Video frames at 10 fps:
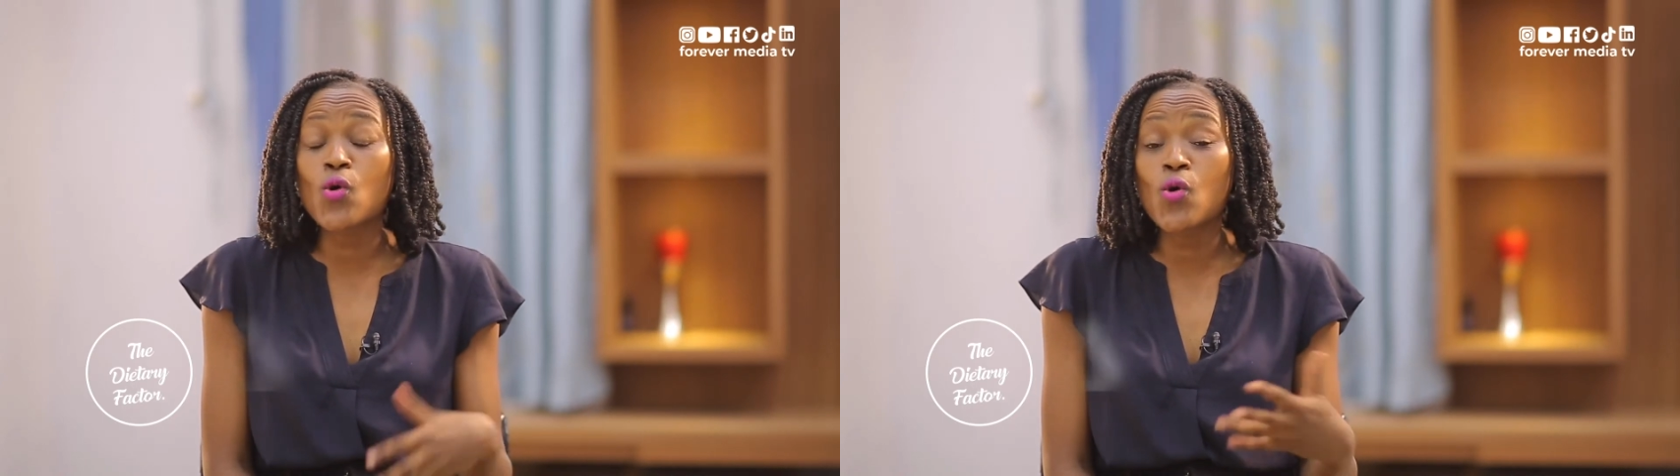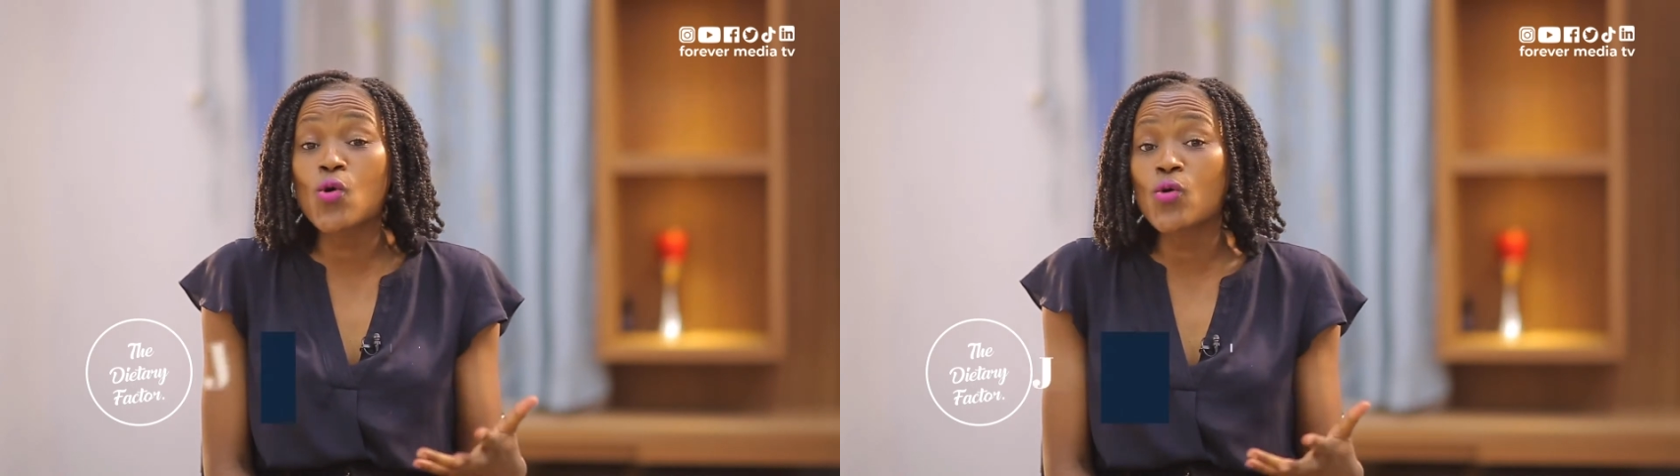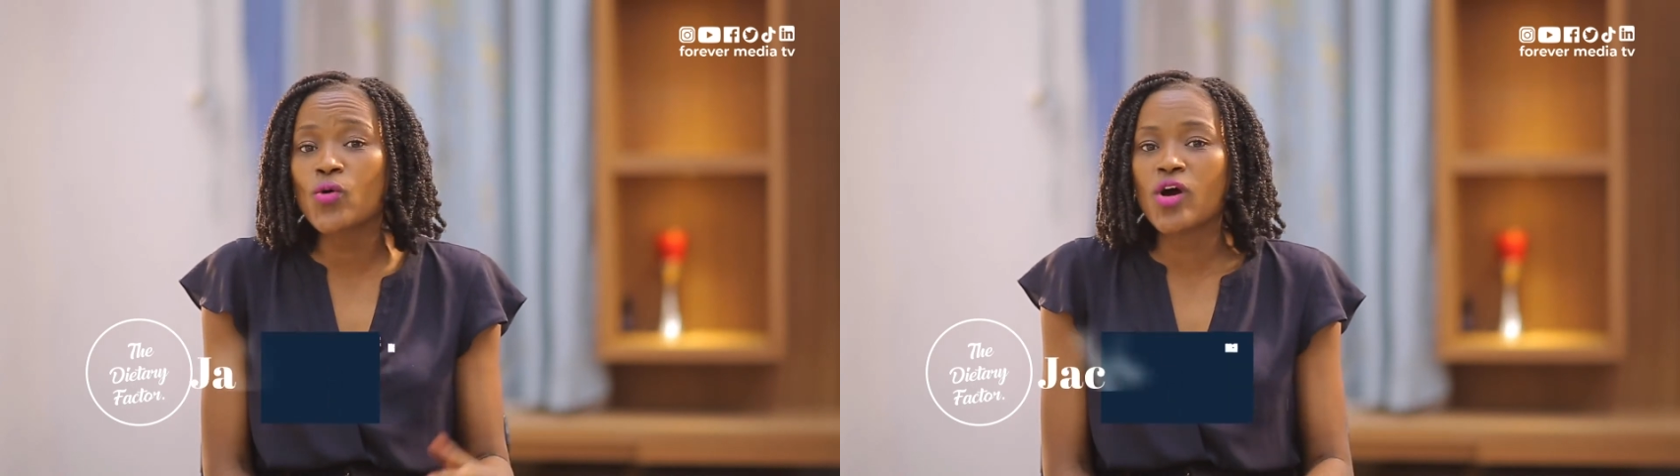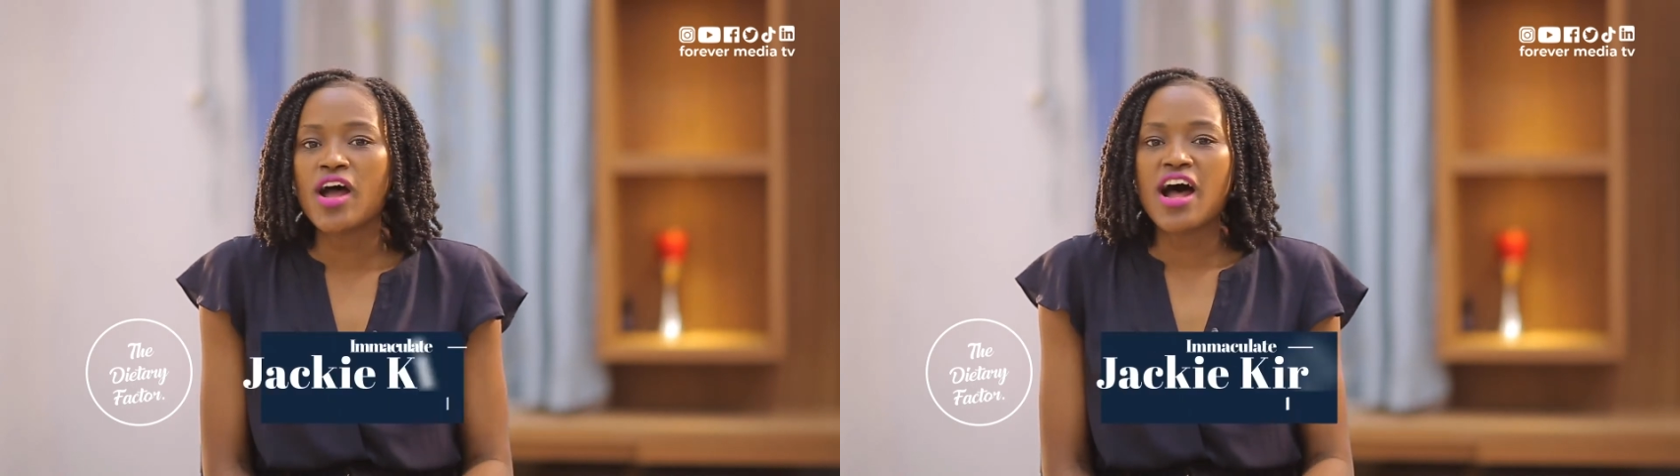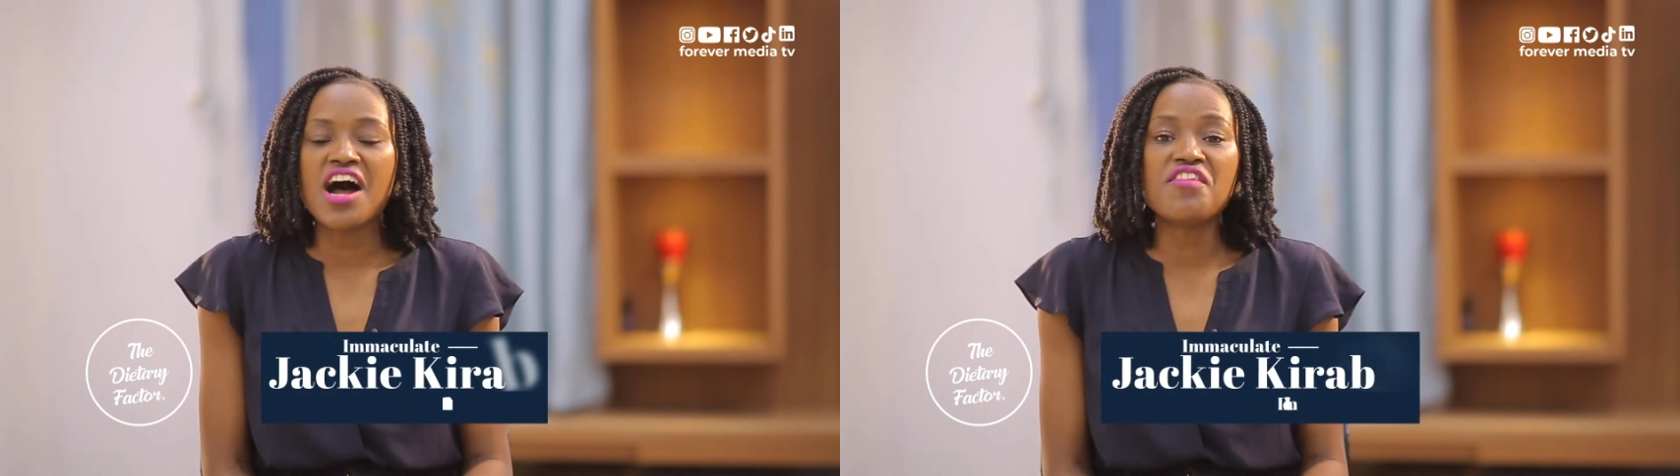Or
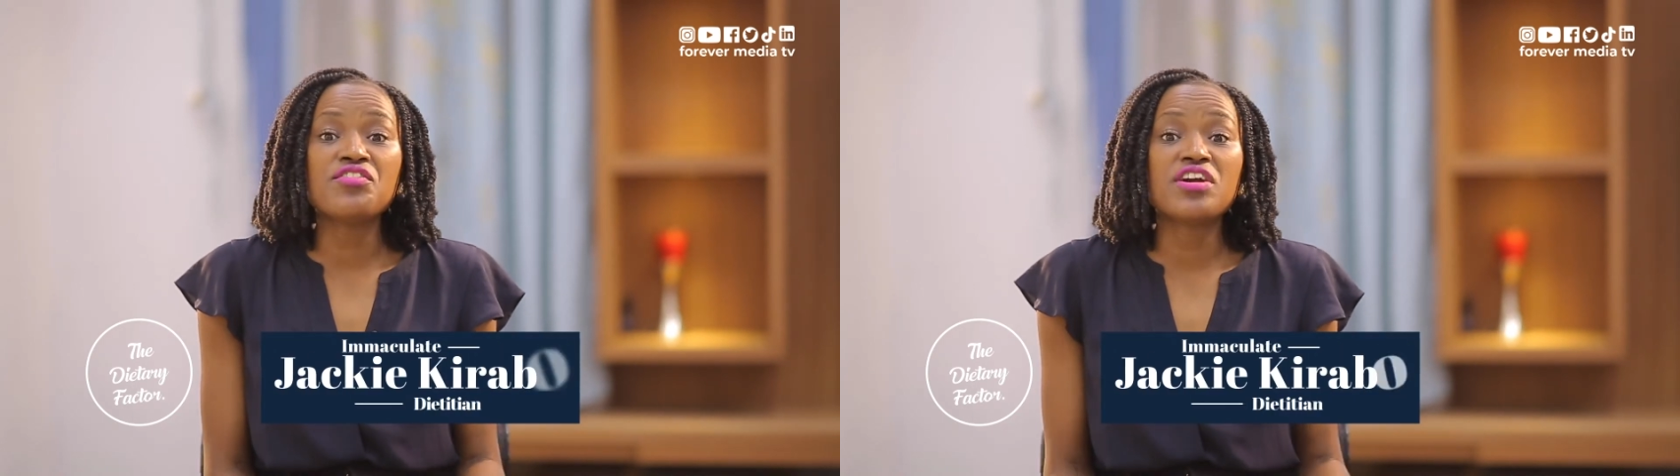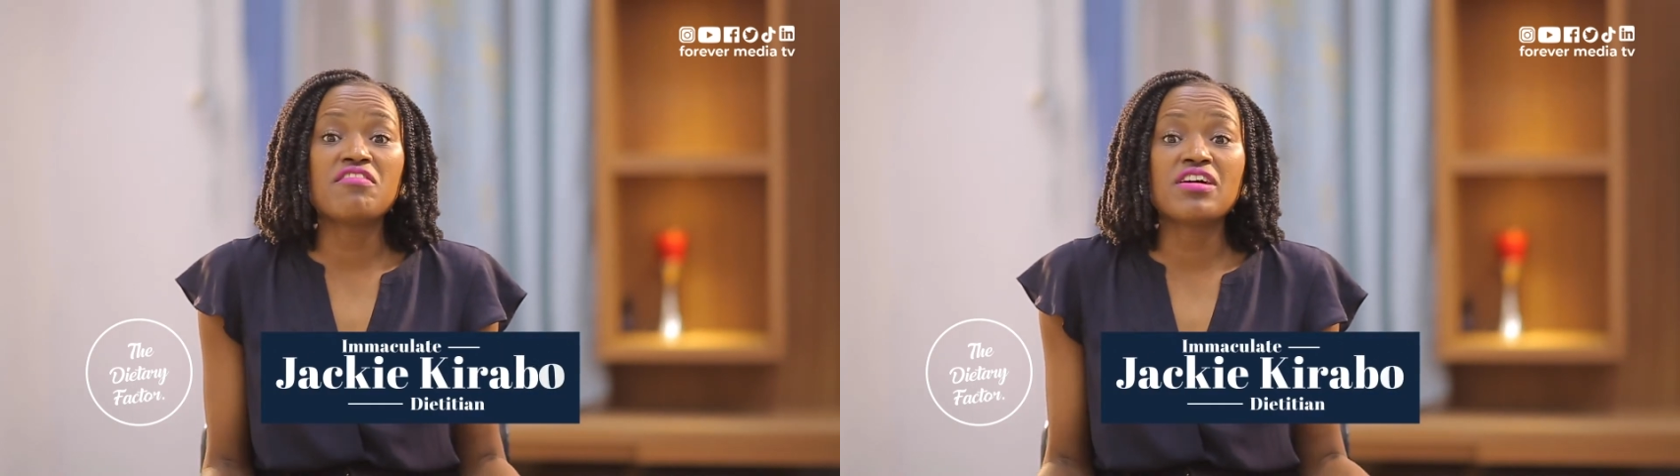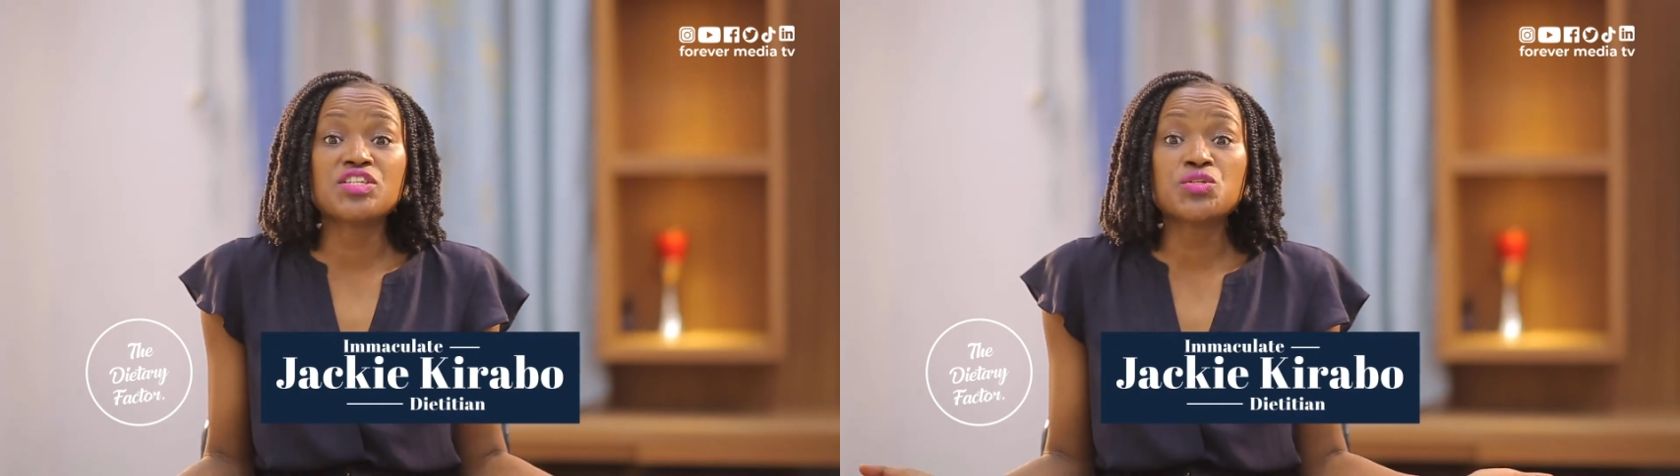have you ever